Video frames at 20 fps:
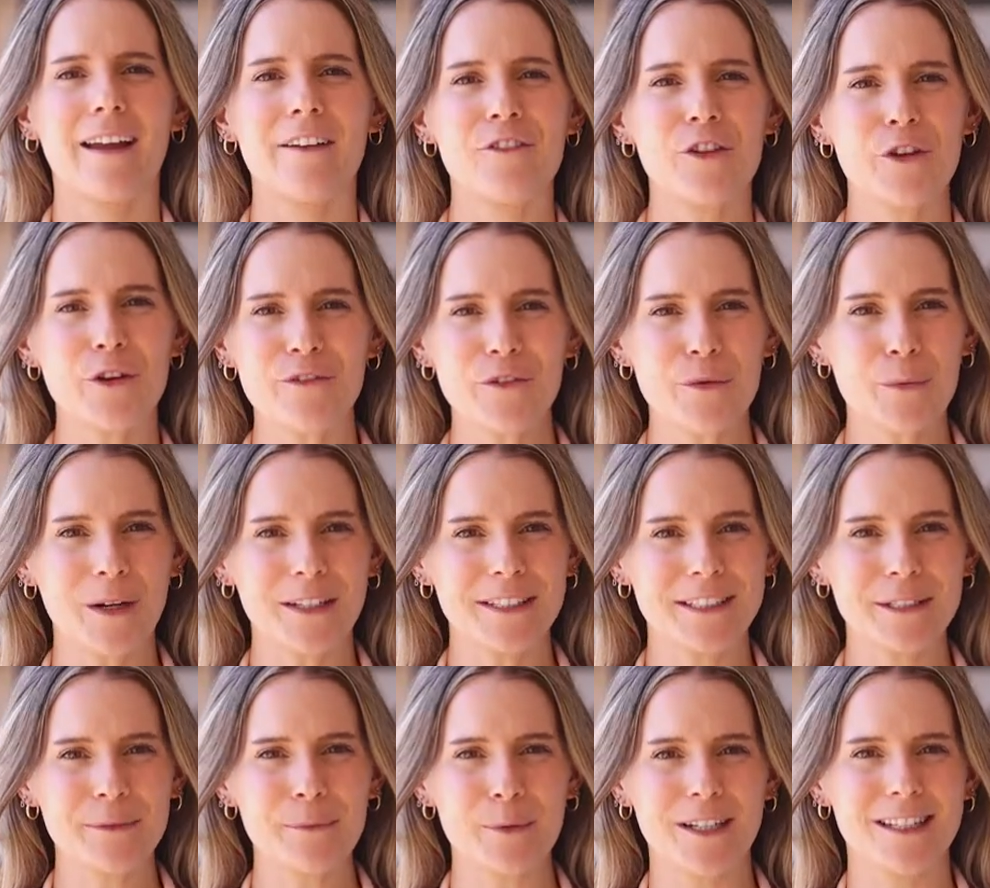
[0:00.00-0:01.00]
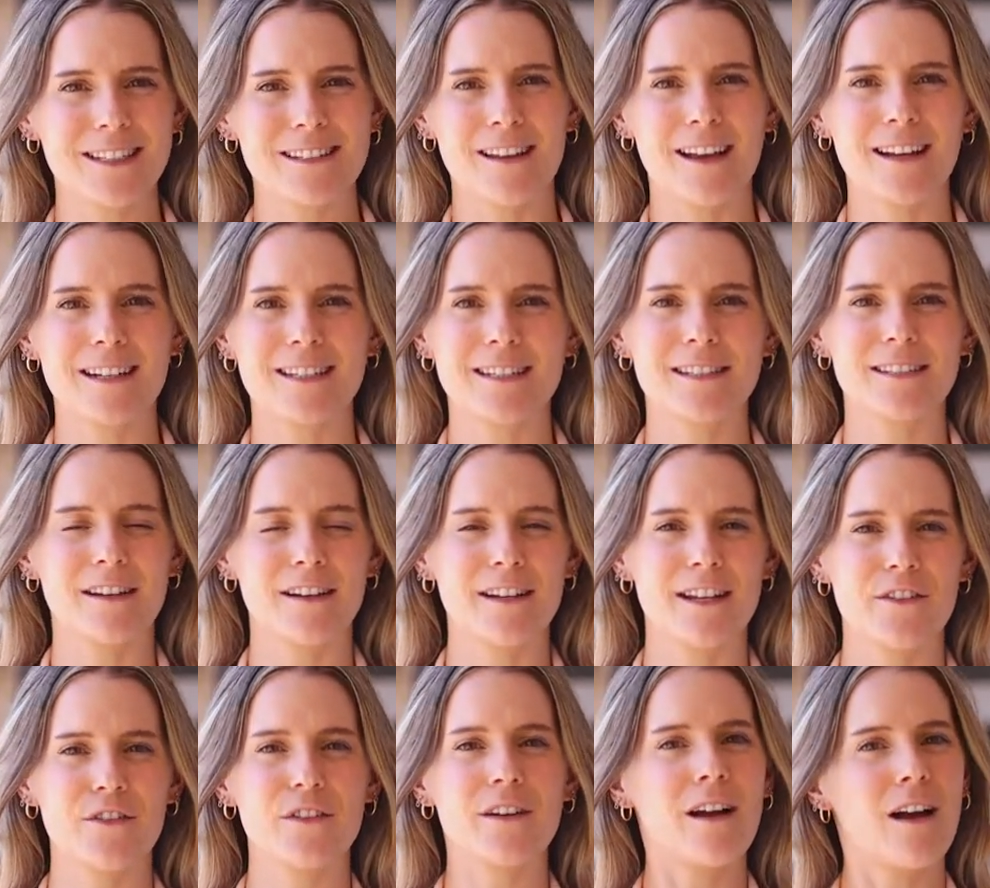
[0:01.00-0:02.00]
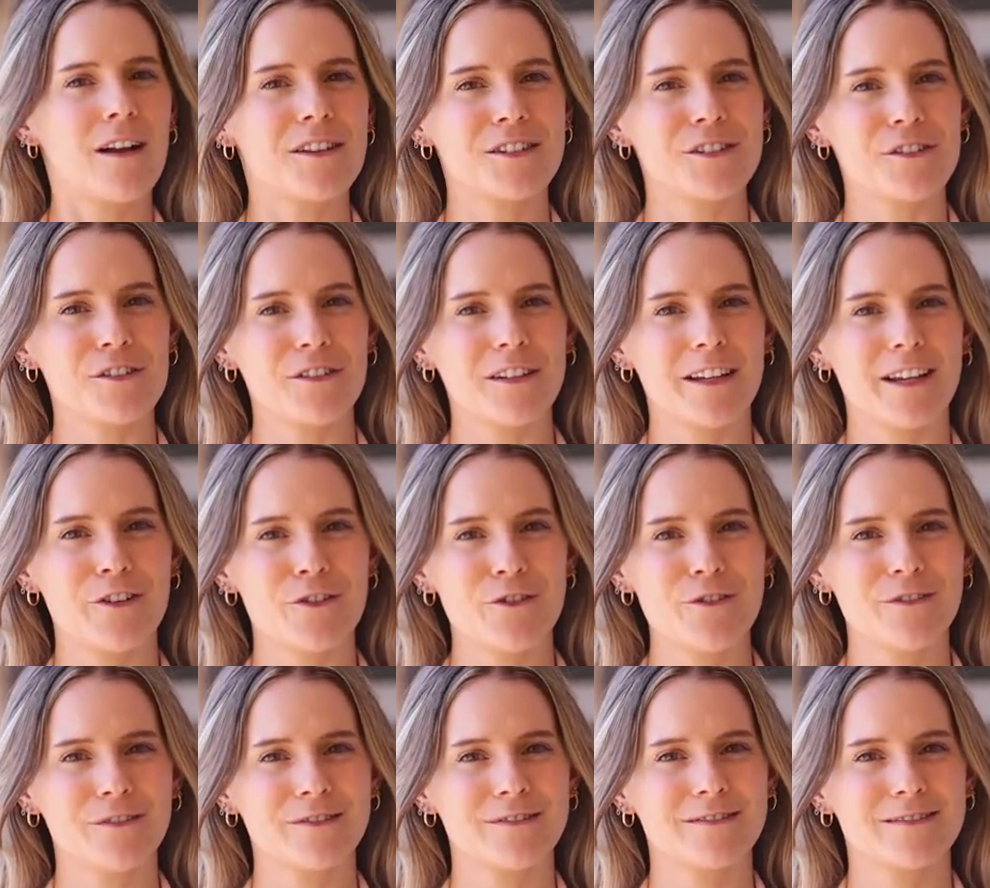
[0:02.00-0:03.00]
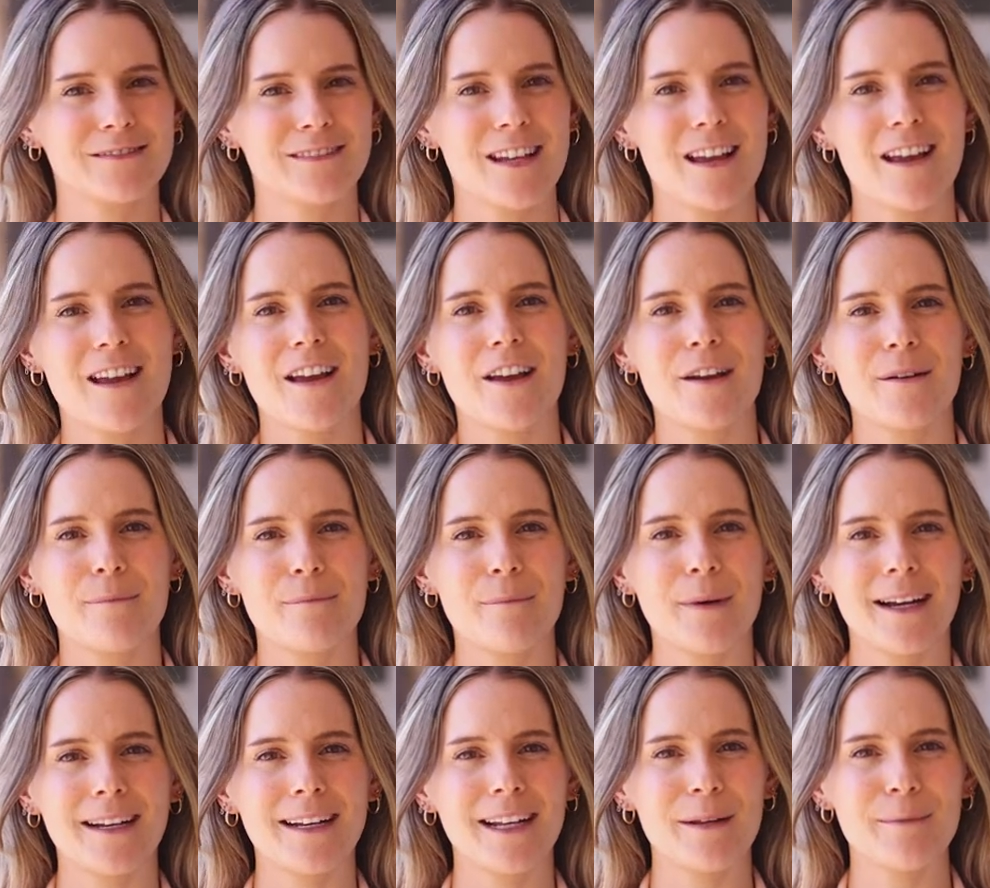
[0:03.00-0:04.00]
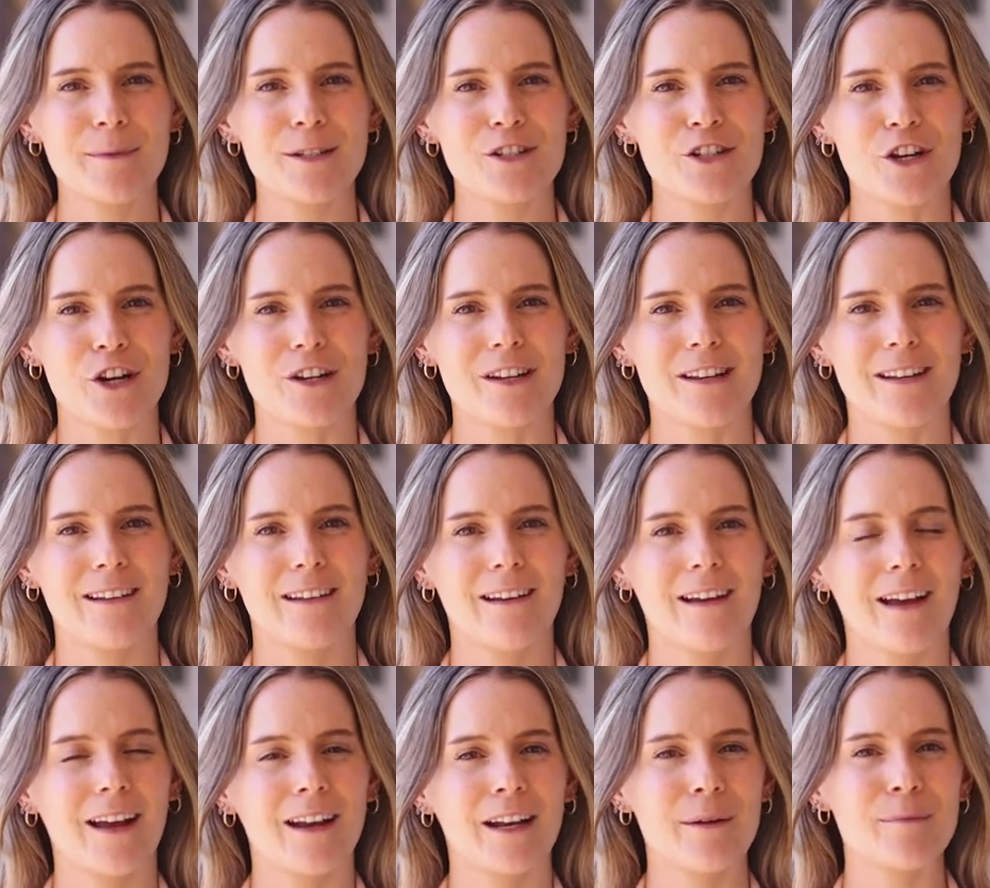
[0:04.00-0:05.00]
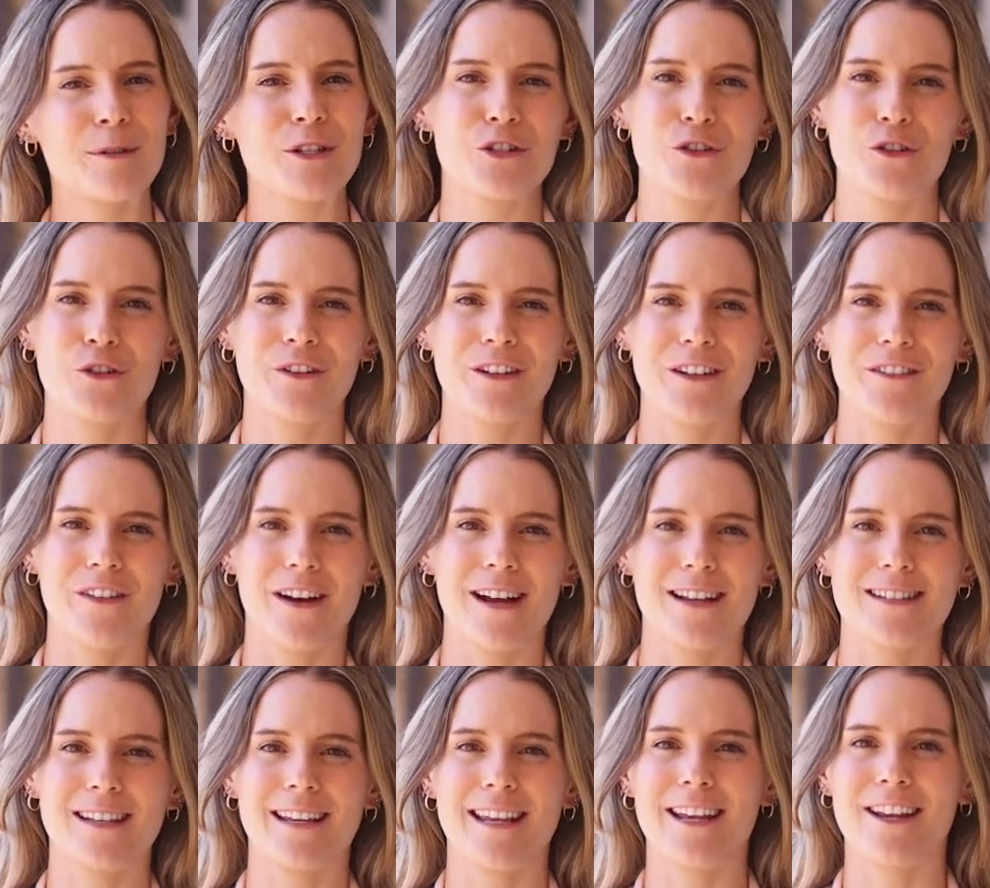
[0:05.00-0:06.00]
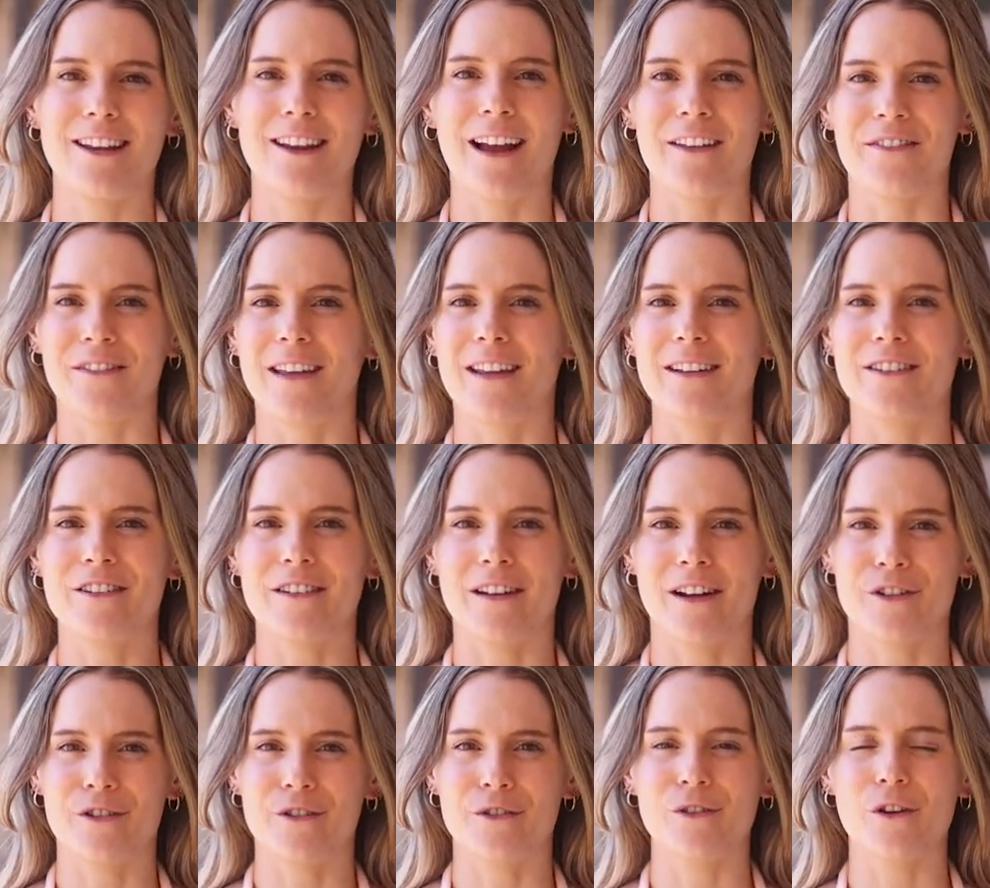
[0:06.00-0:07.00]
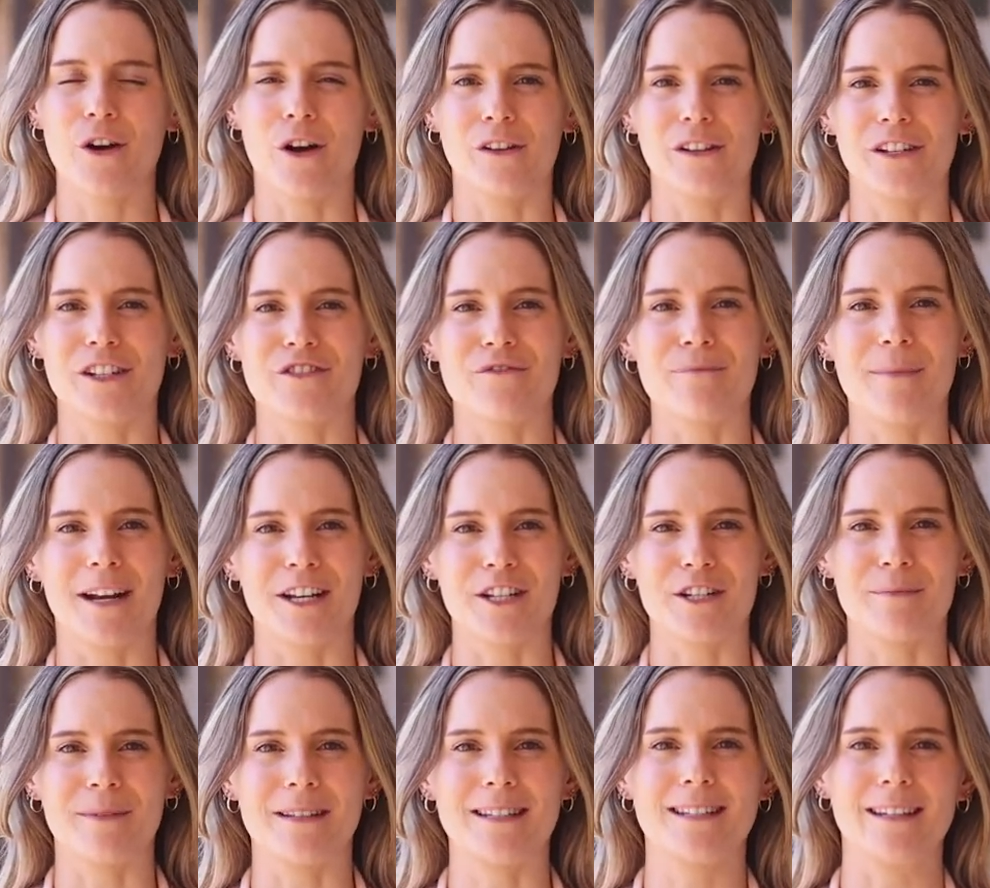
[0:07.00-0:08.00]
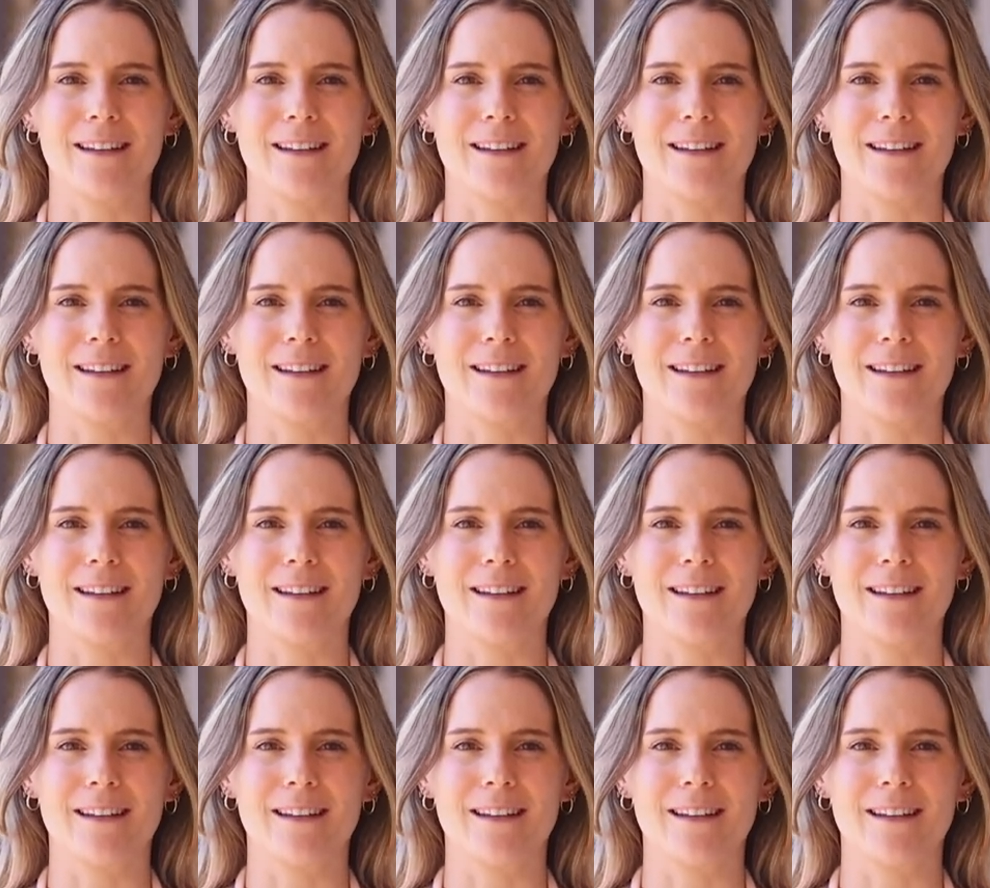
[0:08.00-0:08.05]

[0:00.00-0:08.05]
Have you ever wondered what it's like to study at the Castle on the Hill? My name is Jodie and I'm a student advisor here at the International College of Management